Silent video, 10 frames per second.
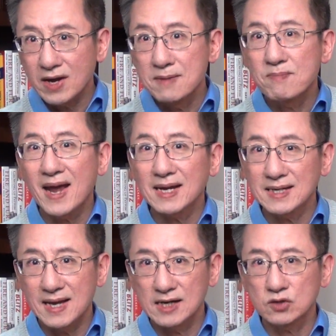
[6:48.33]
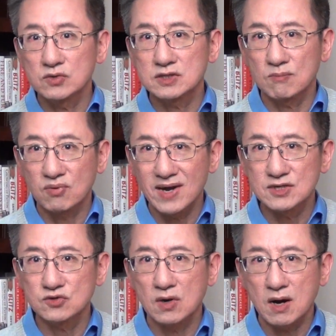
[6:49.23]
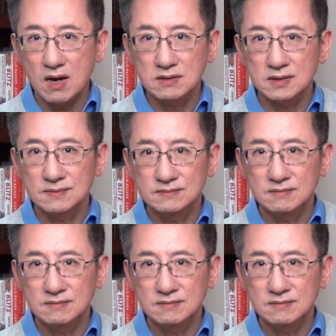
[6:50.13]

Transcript: a pancake to suppress your hunger.